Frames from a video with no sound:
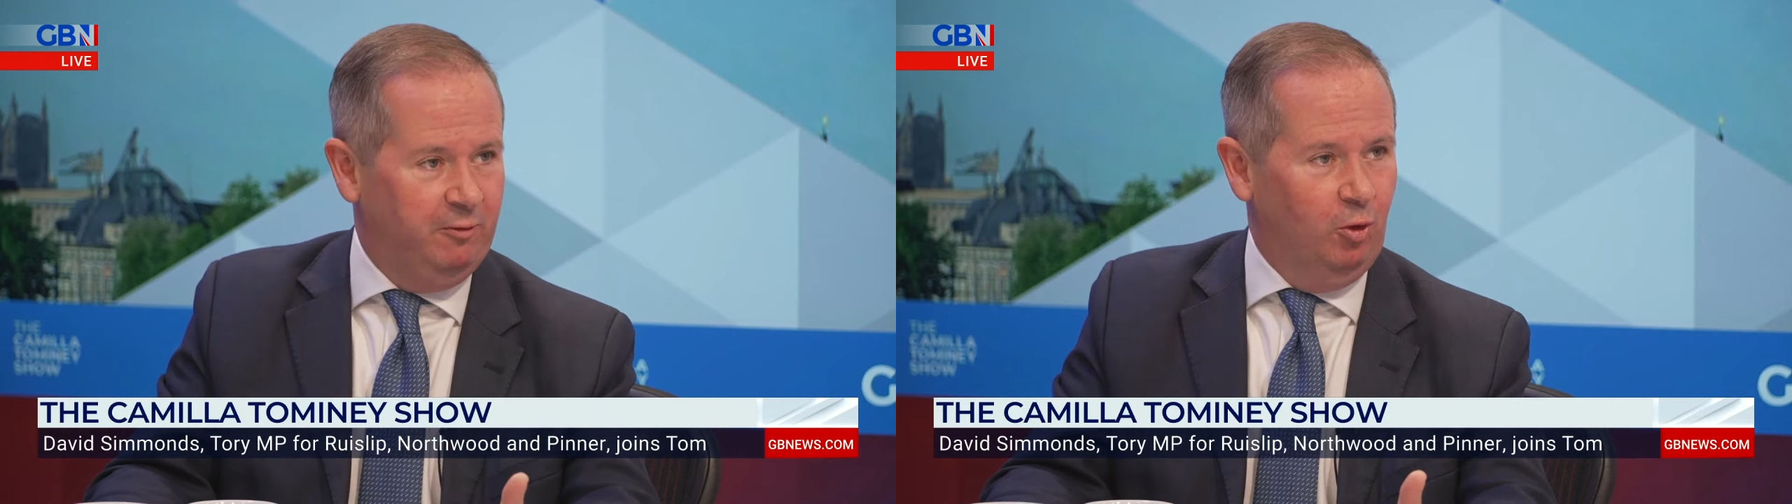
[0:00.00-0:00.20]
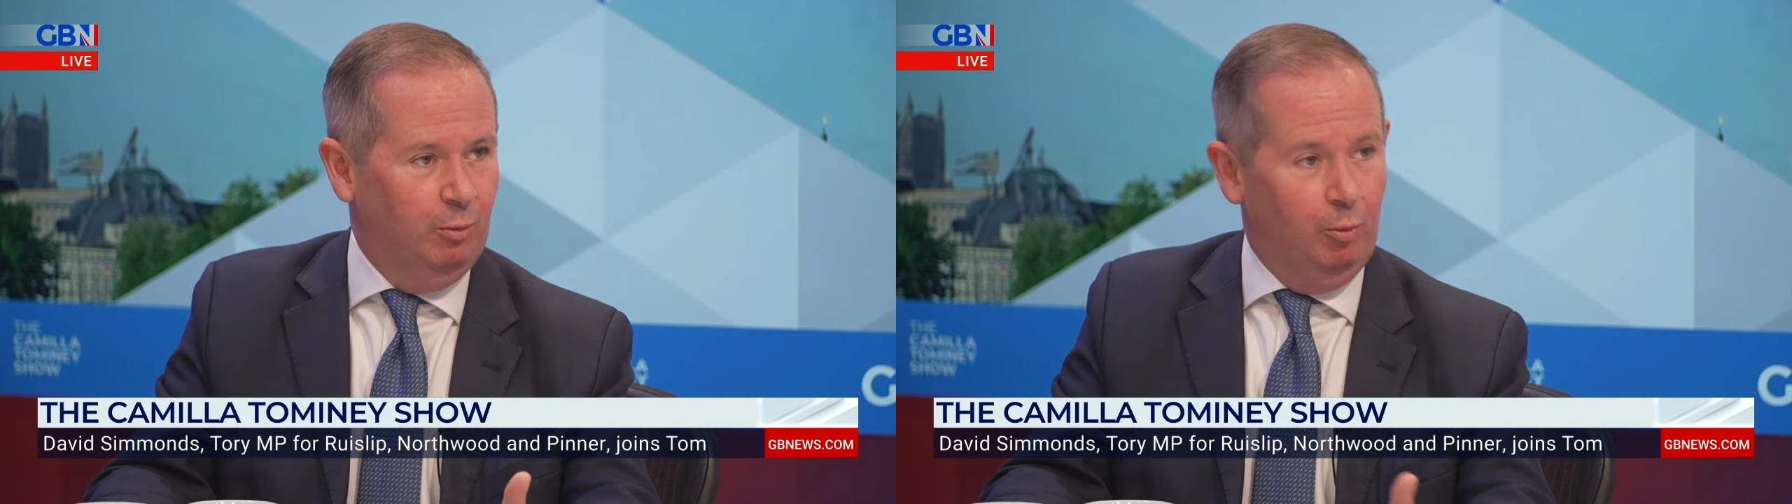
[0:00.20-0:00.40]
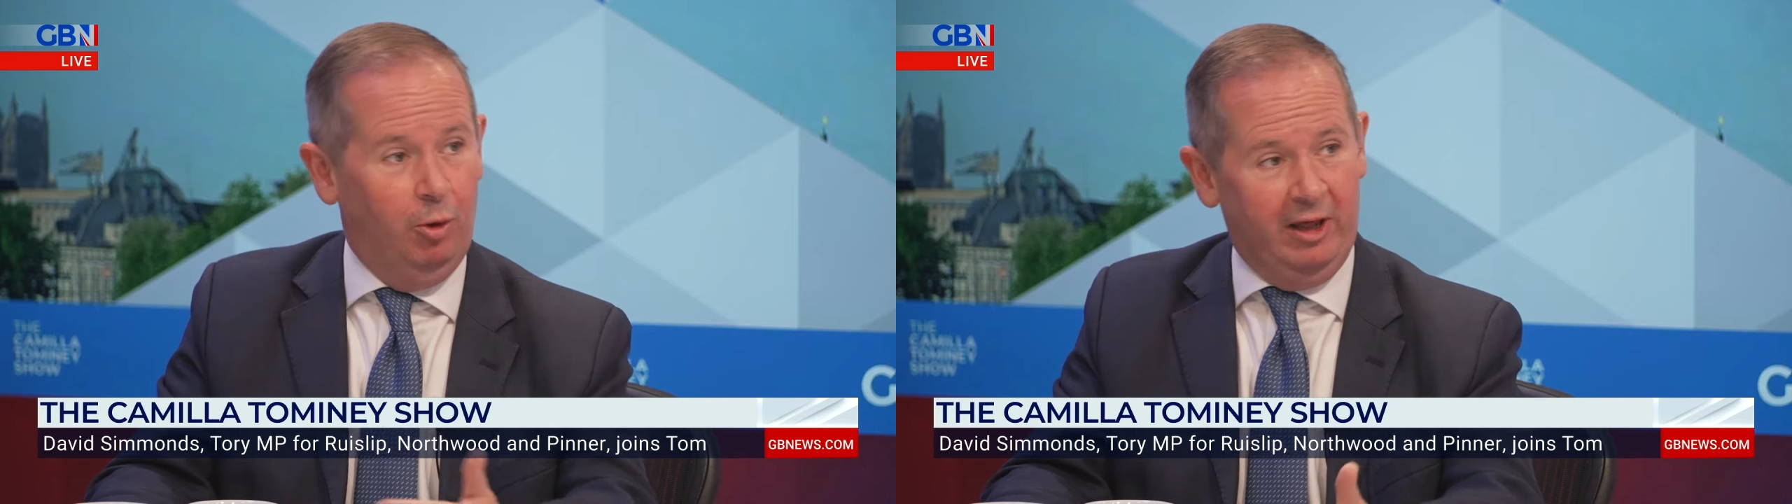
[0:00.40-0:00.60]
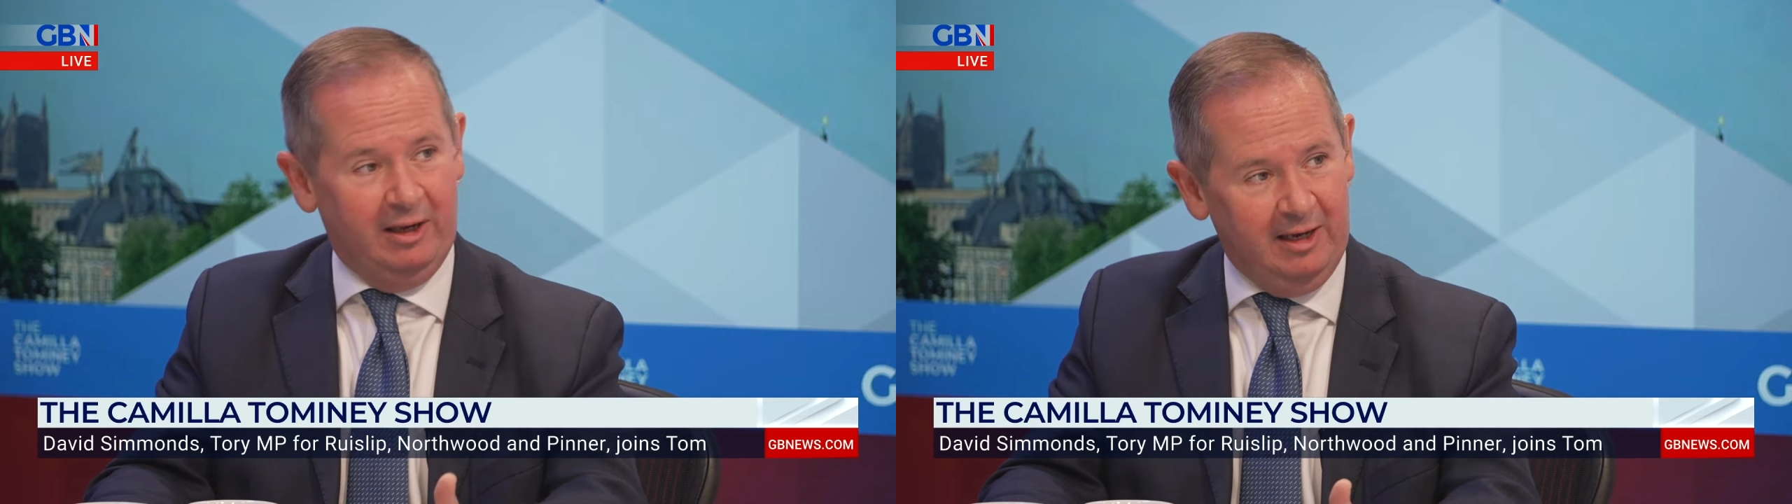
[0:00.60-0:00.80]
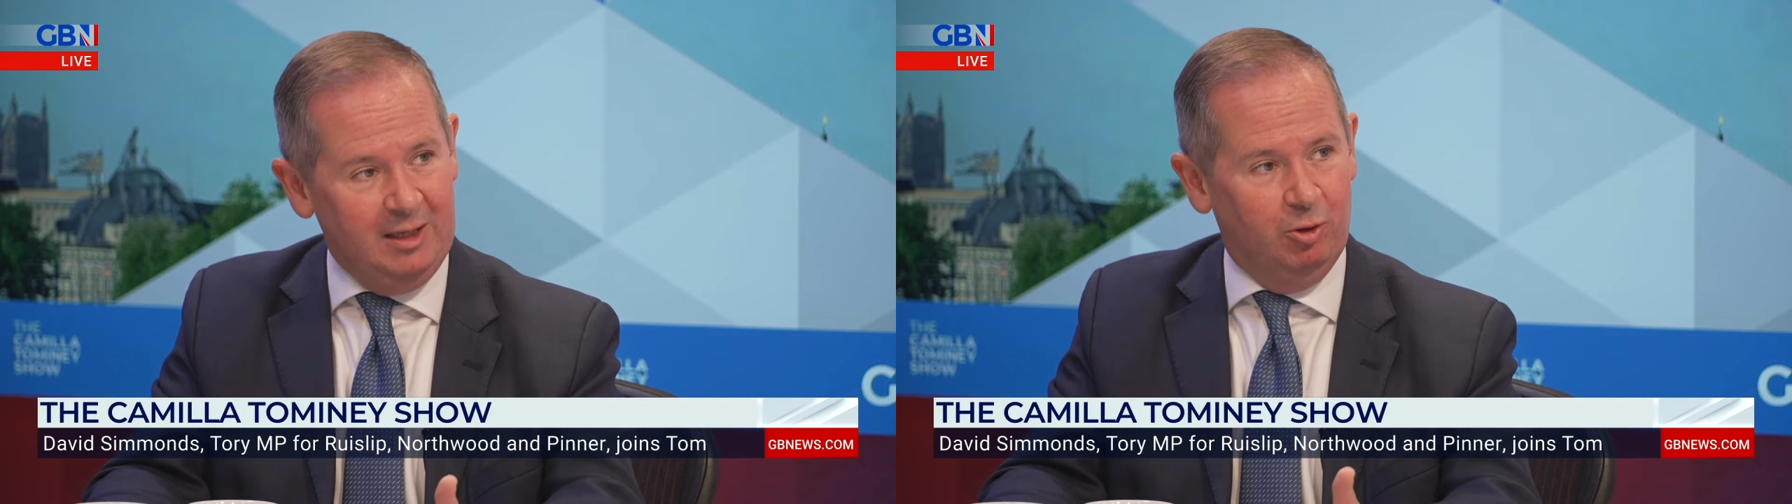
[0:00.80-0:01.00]
like Reform or
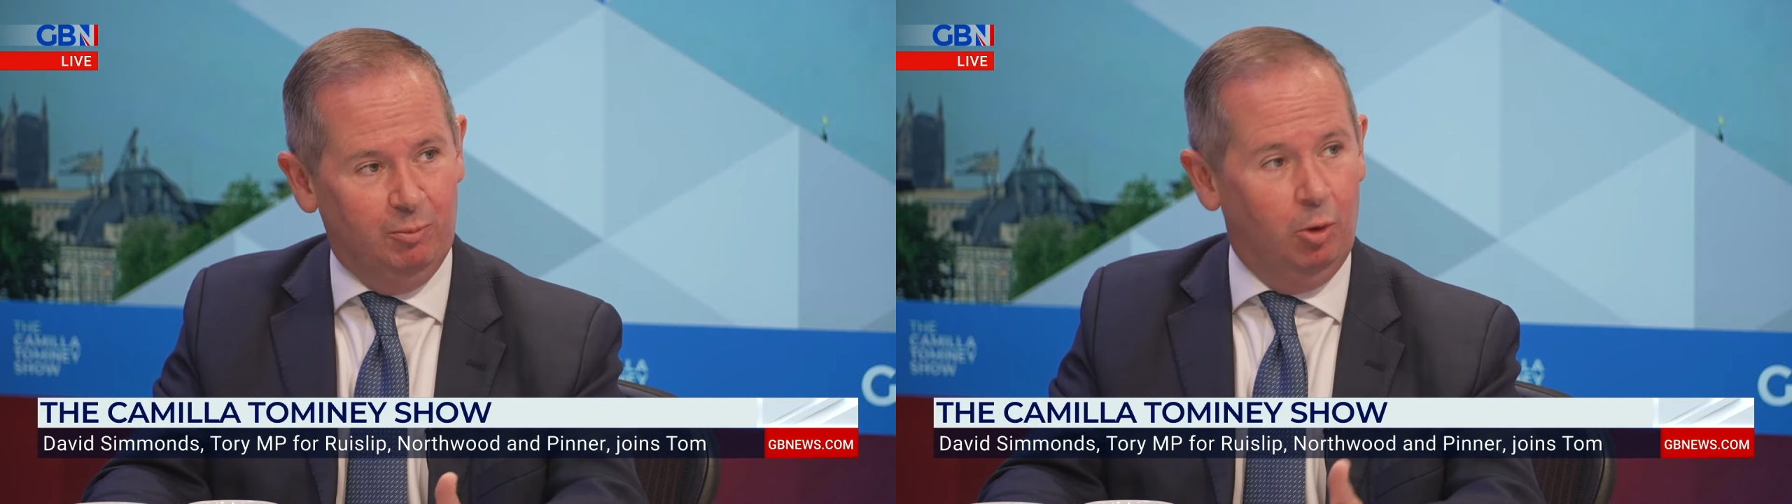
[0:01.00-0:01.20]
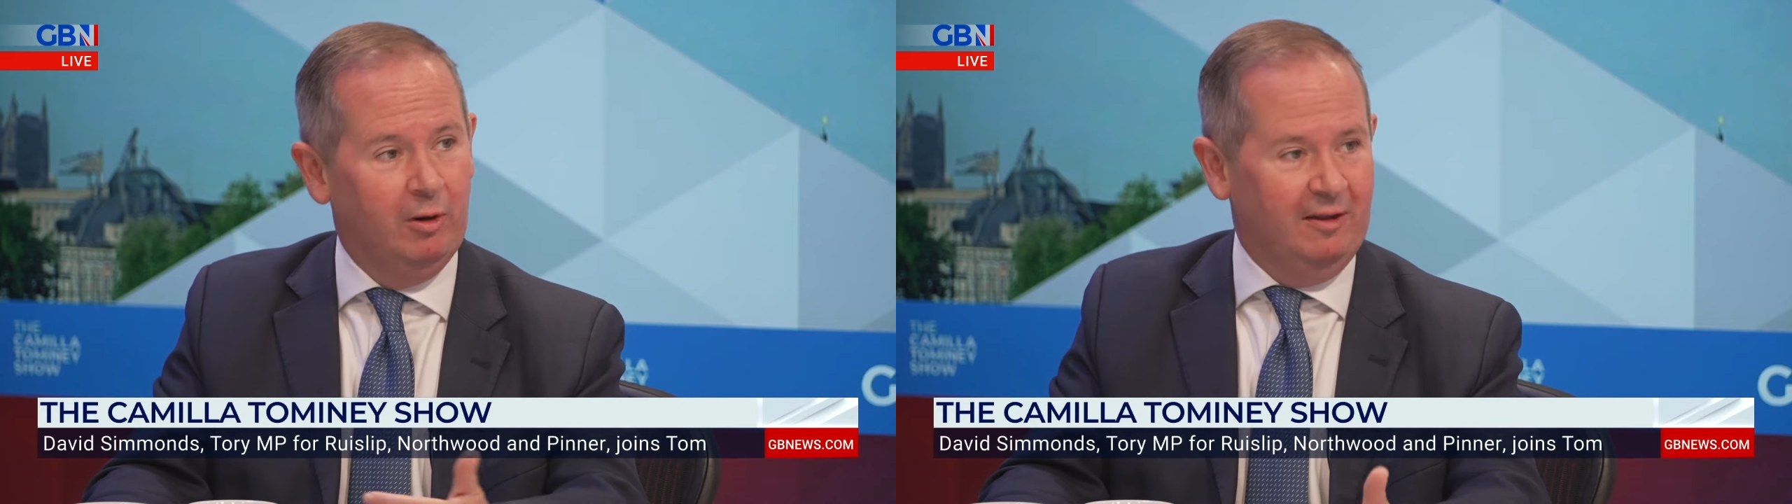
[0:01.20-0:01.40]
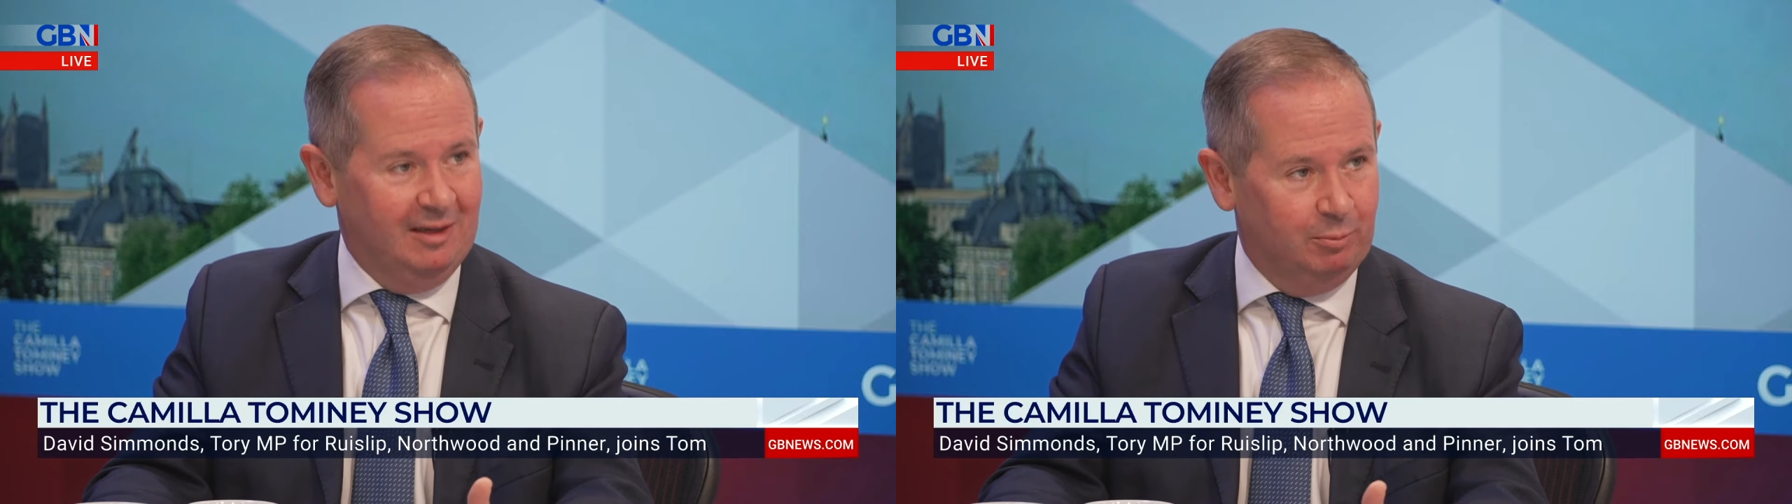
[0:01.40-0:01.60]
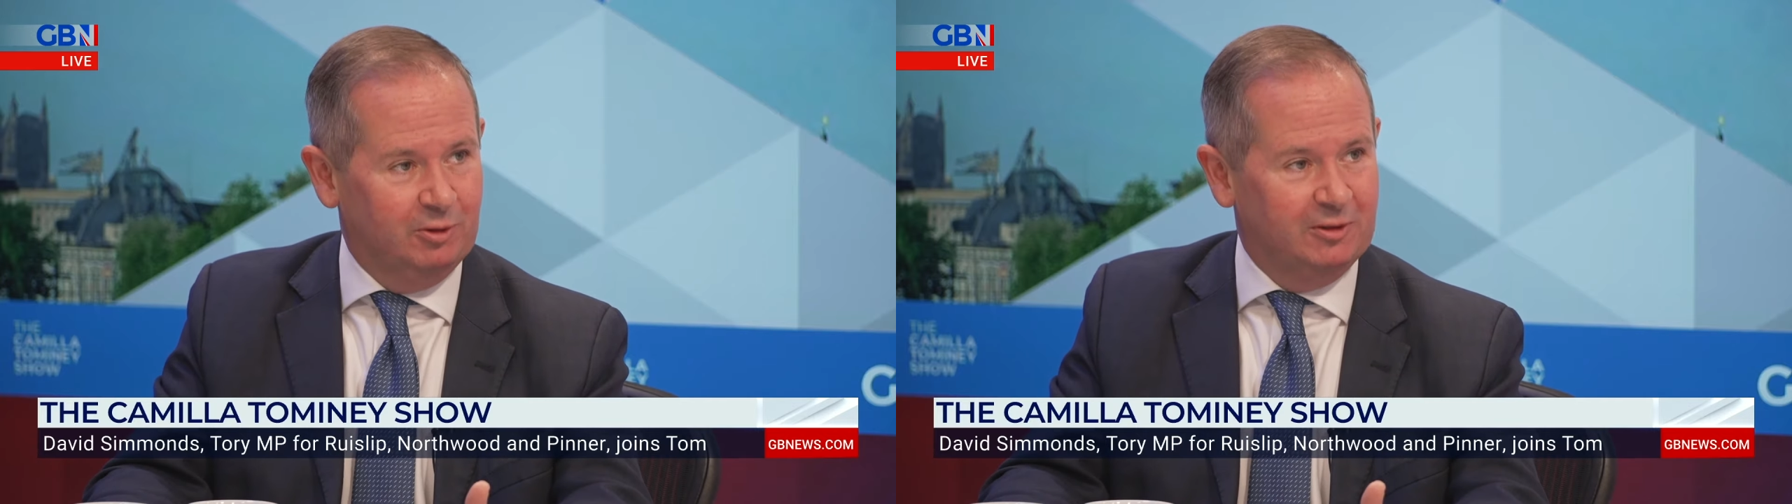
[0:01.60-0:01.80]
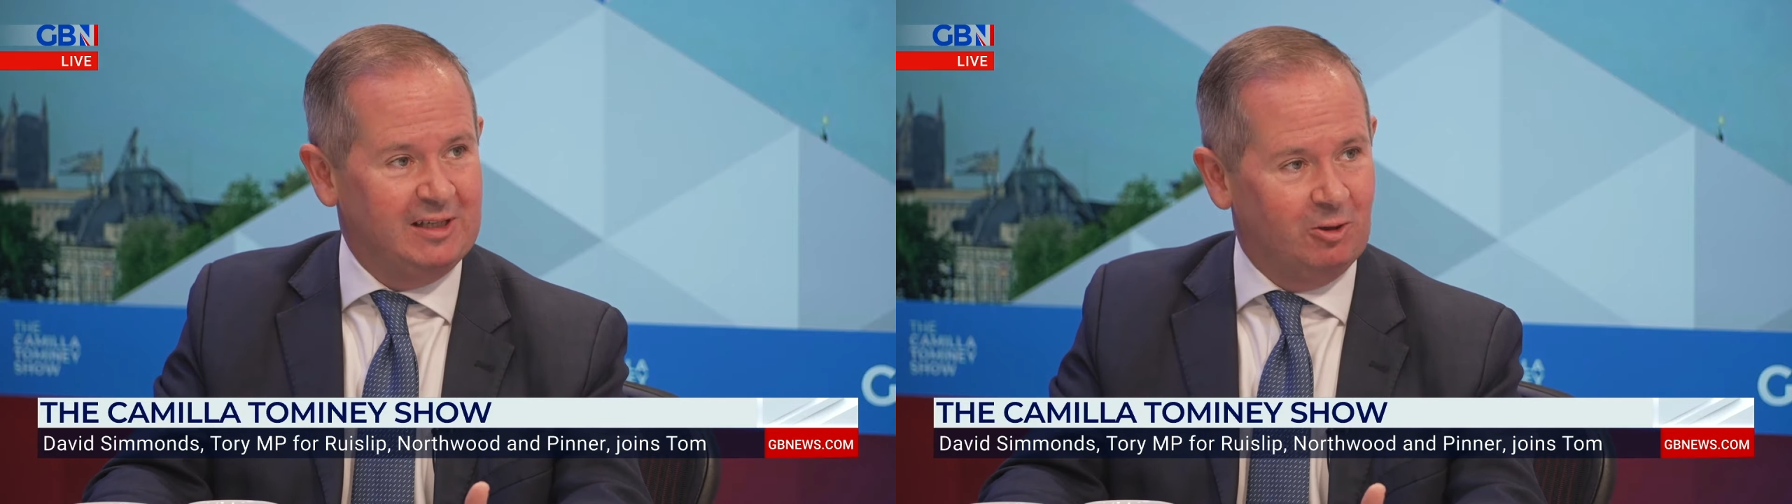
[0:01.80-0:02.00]
more like Labour or more like
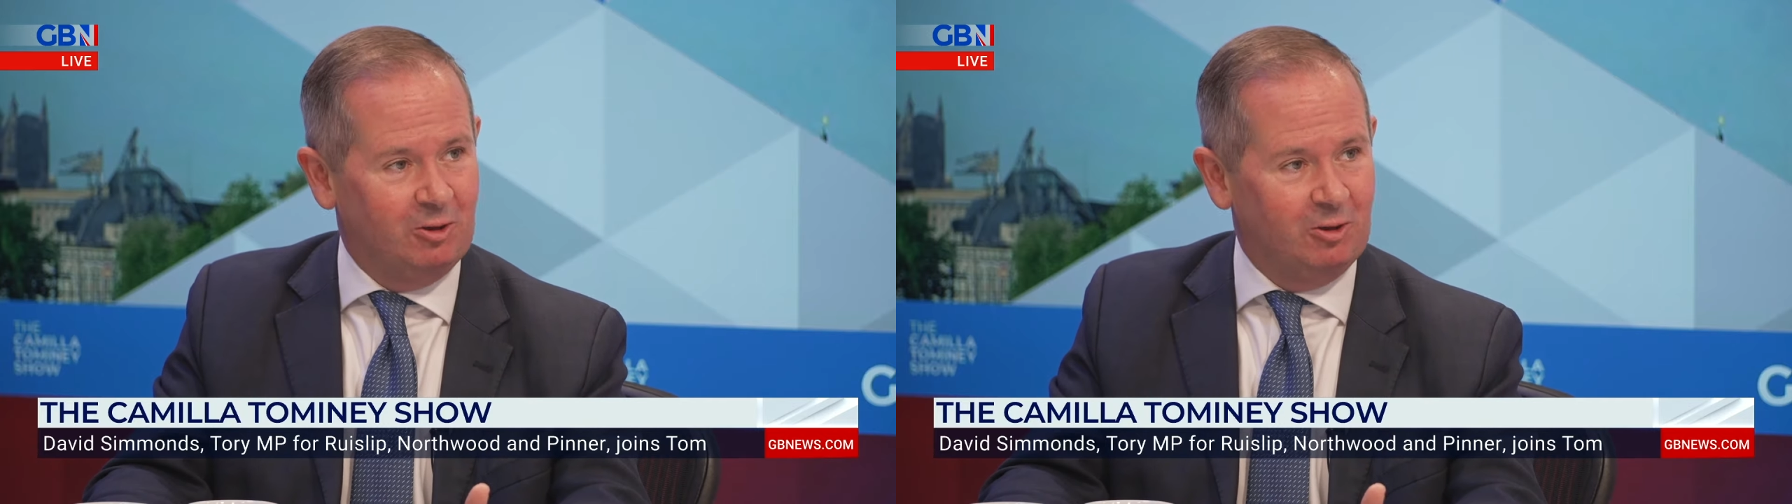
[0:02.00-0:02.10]
the Liberal